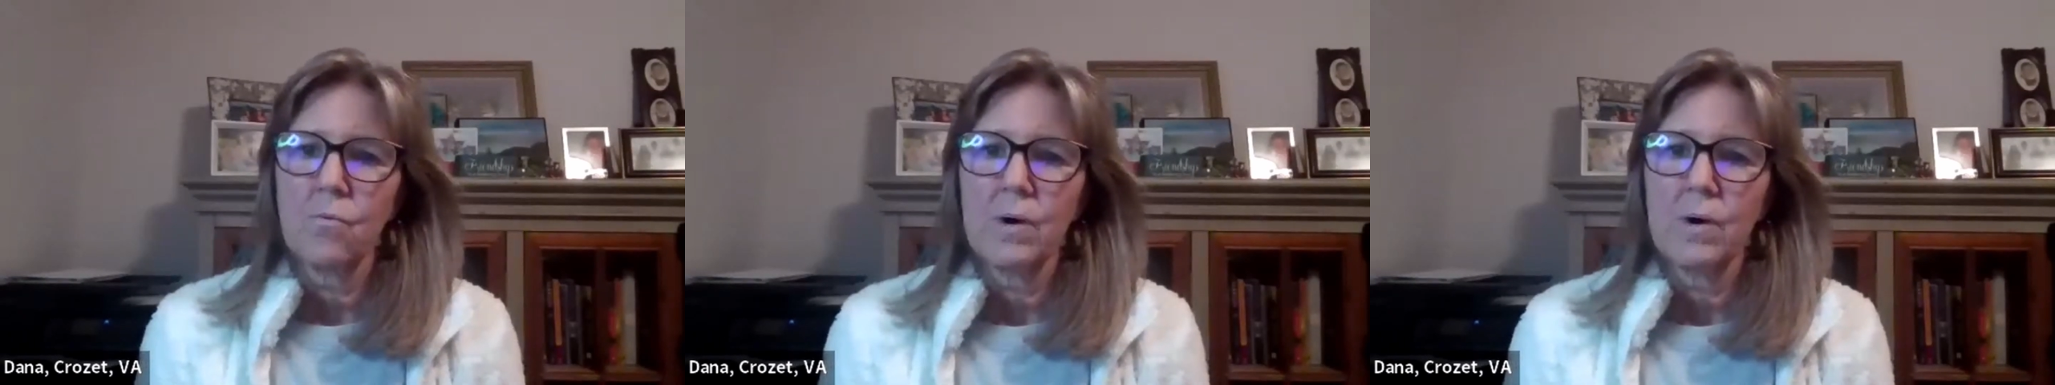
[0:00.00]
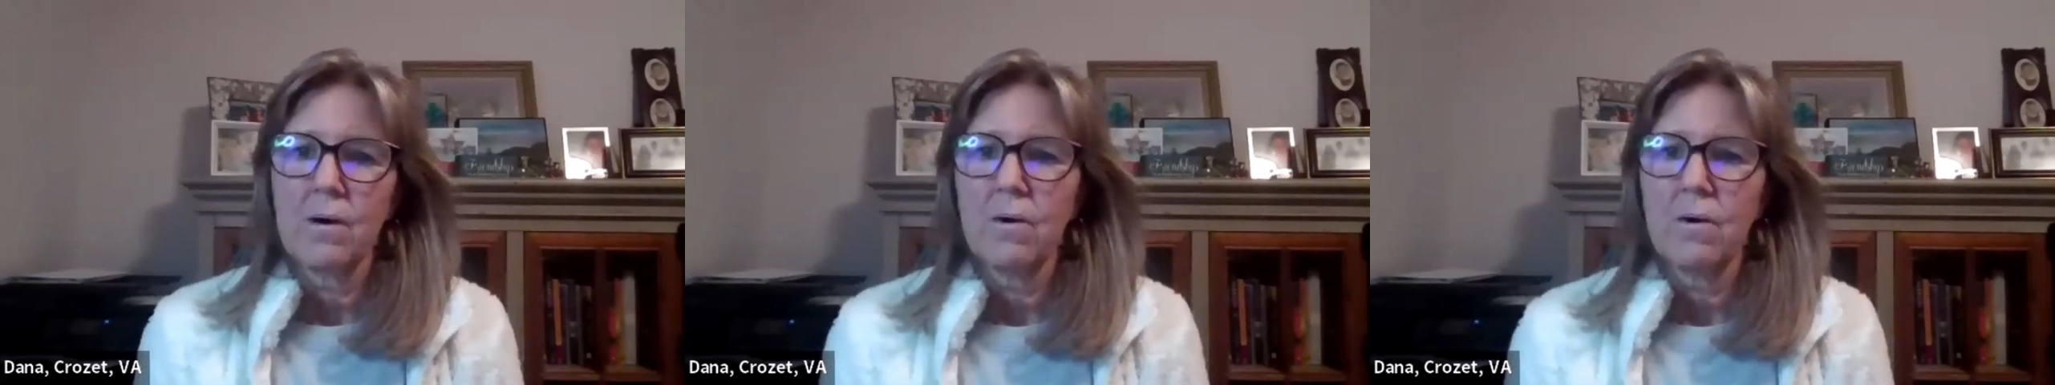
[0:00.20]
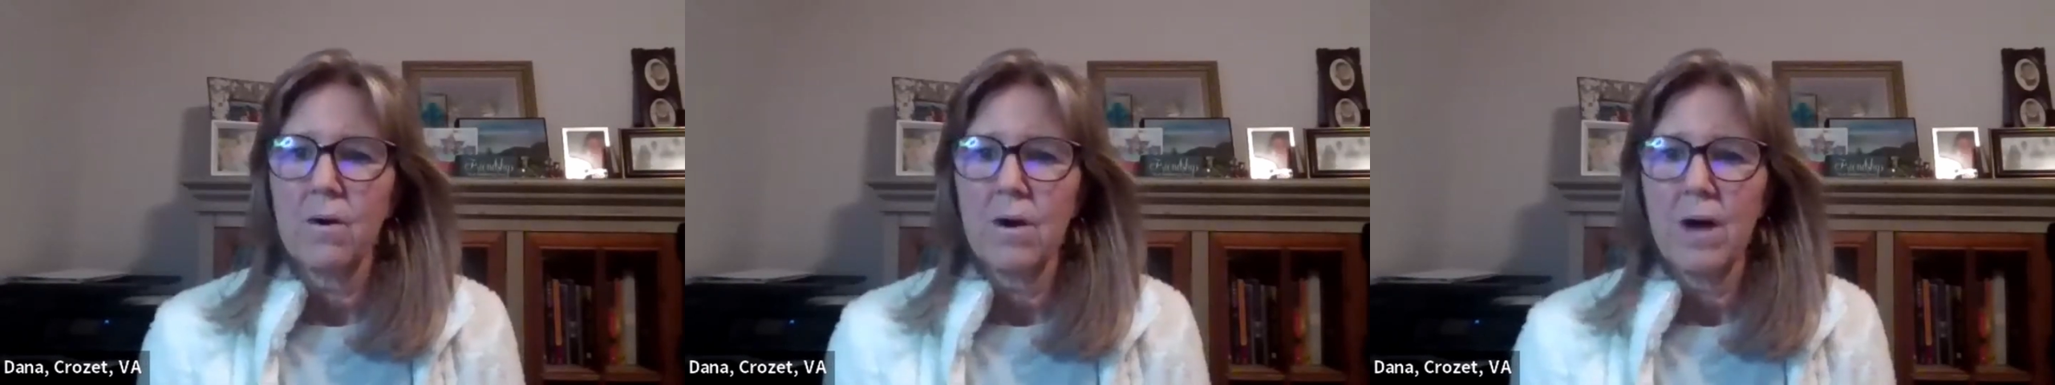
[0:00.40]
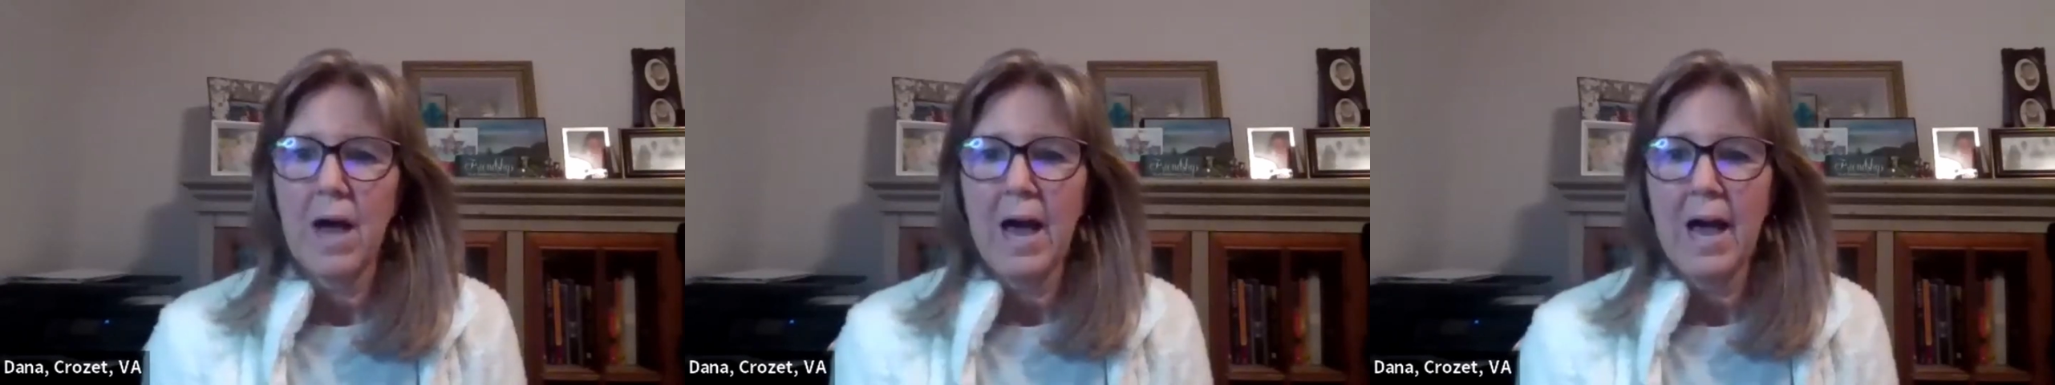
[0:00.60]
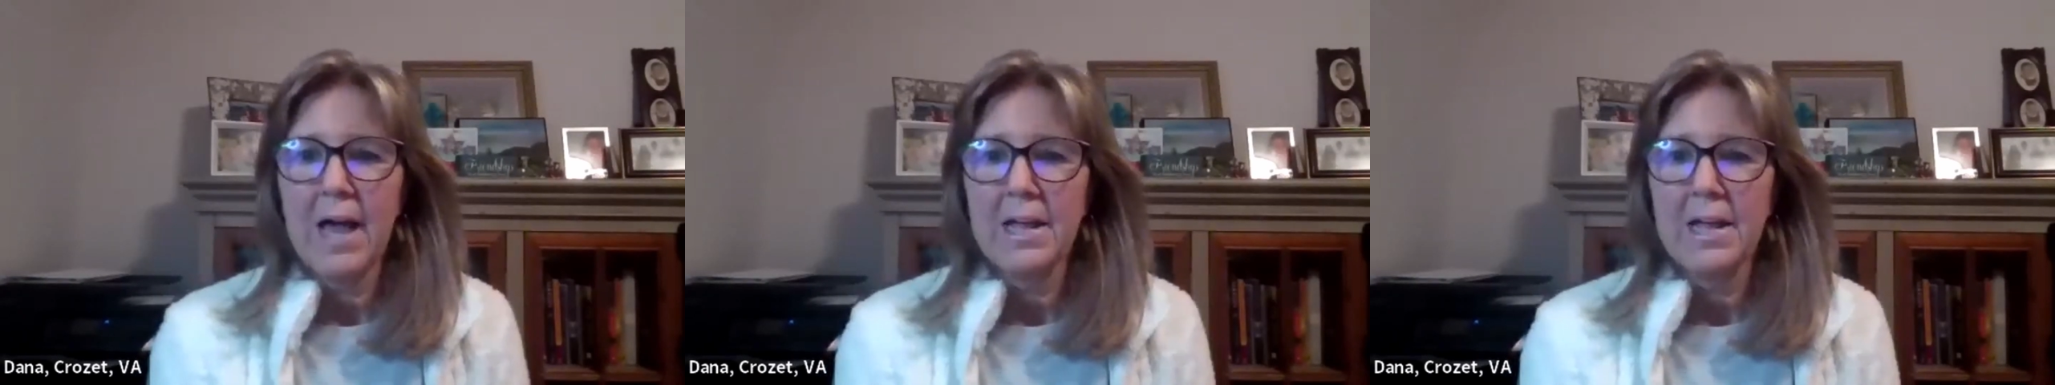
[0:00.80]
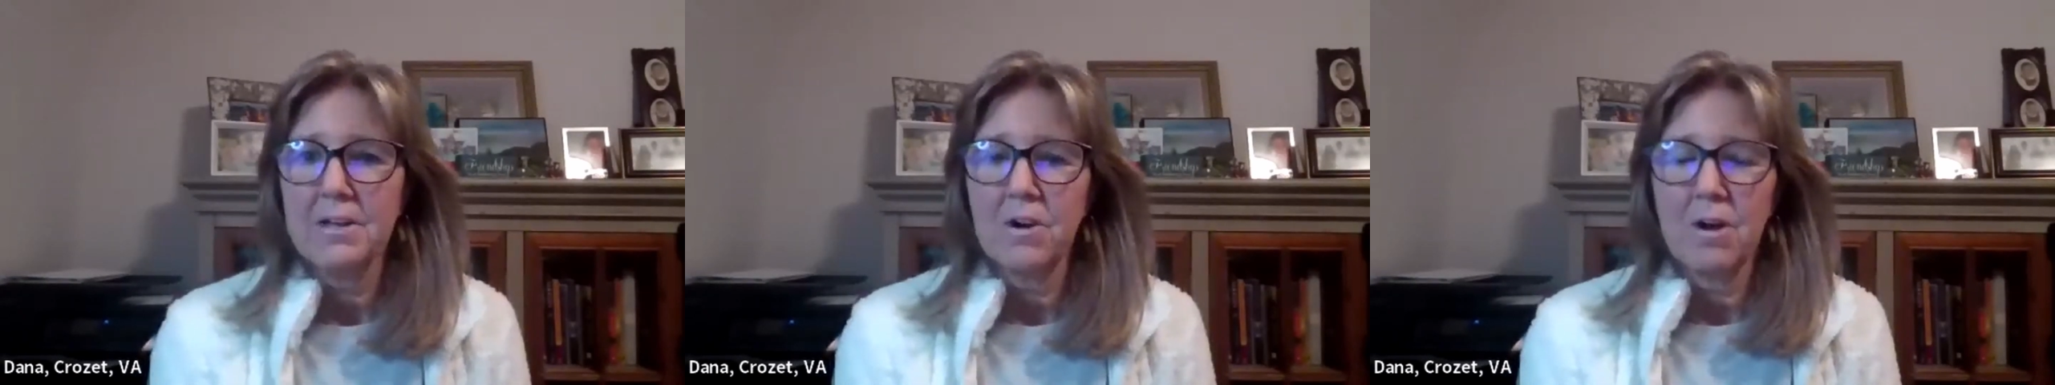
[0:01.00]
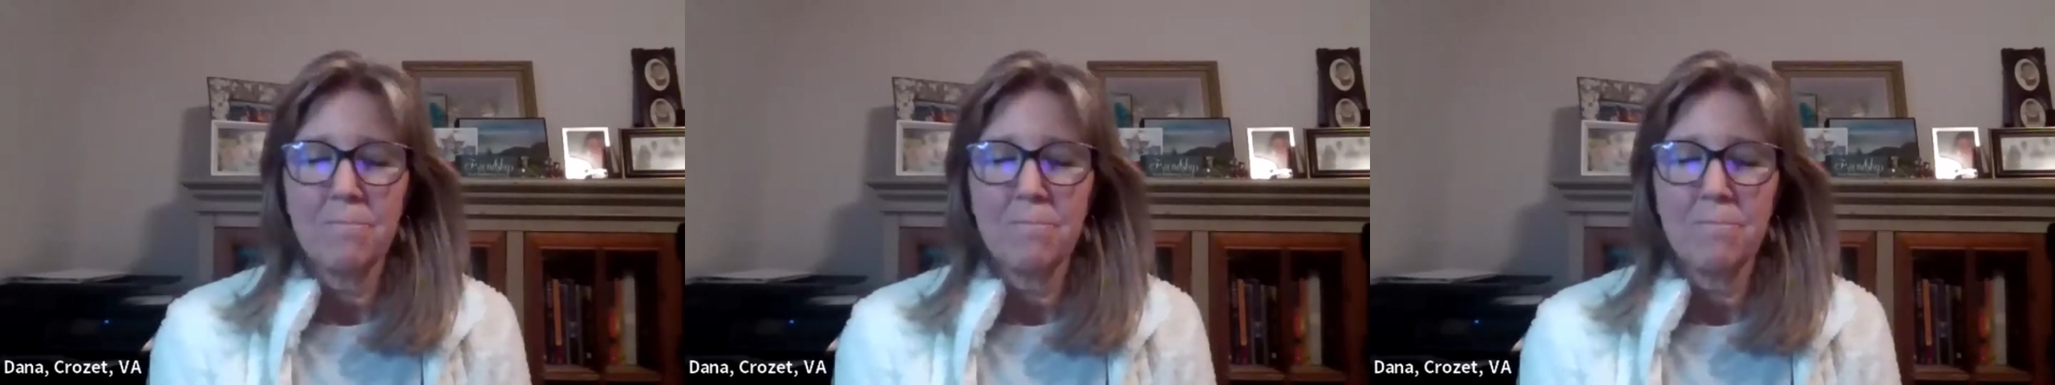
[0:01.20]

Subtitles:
Well, I